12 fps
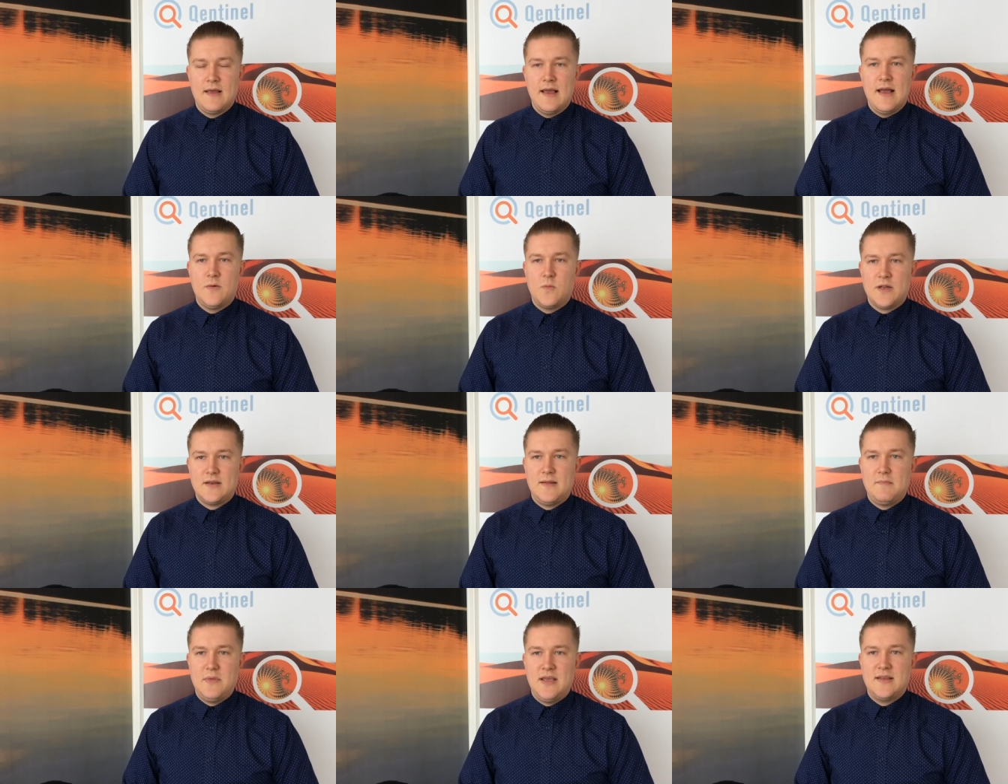And what
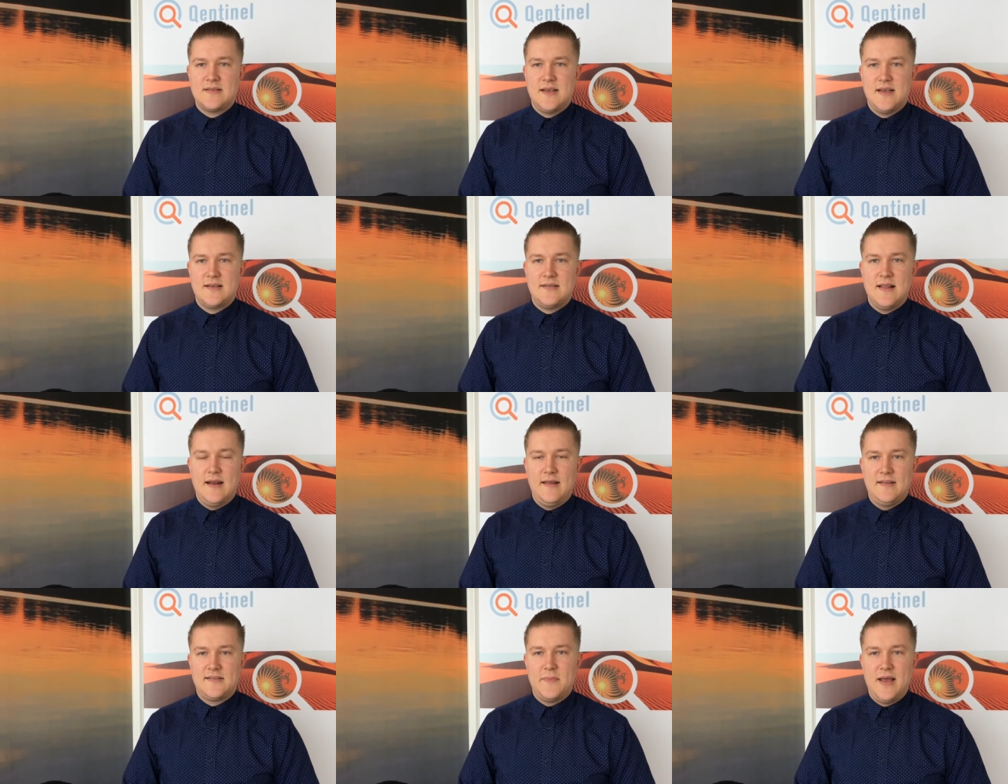that means is that
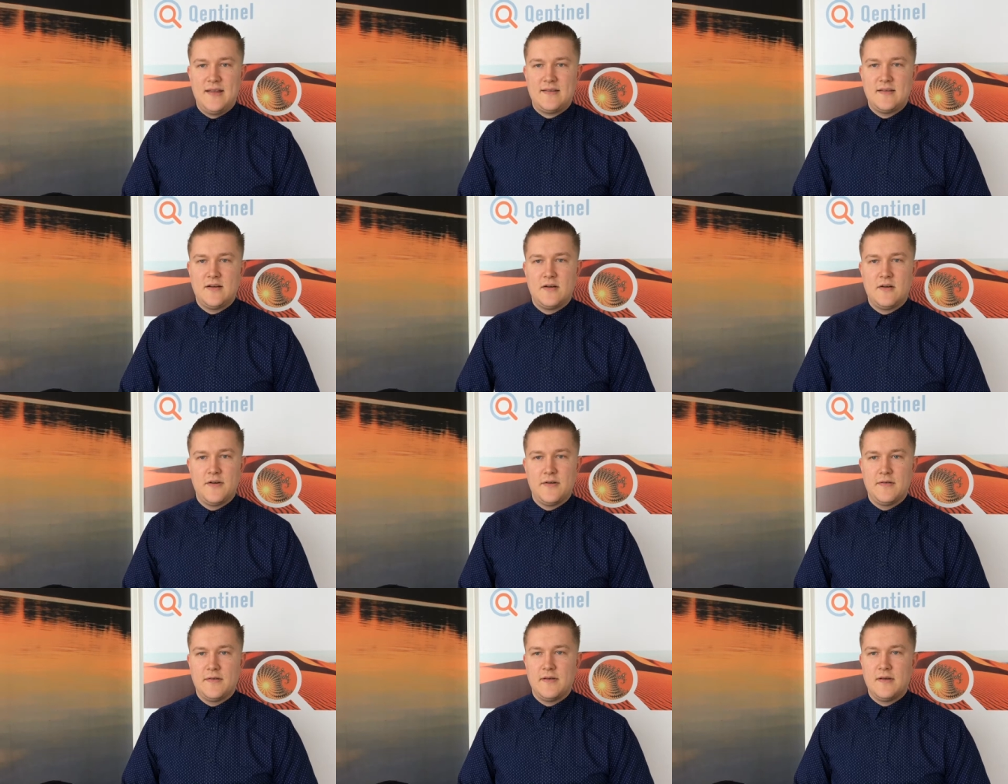it's based on
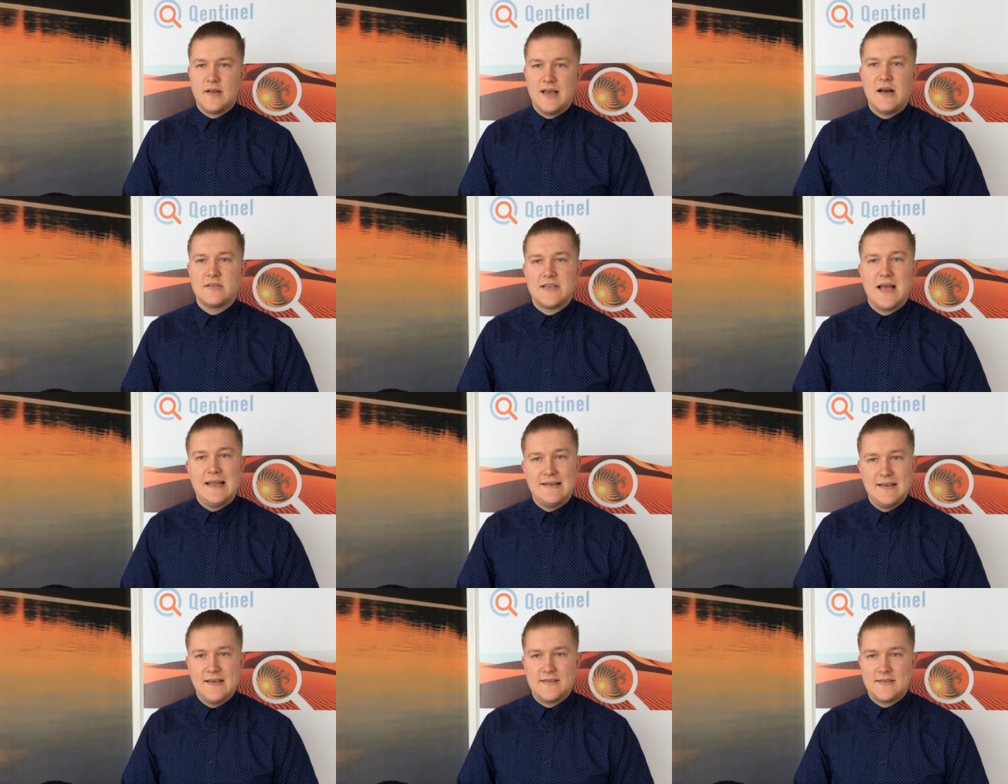
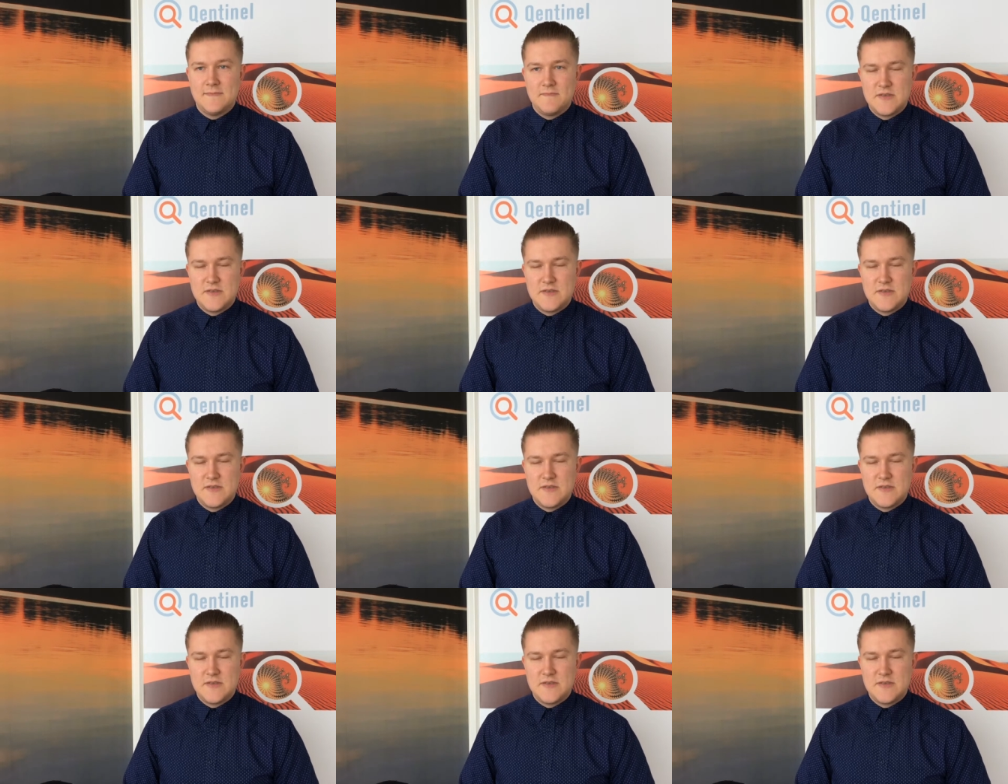causalities.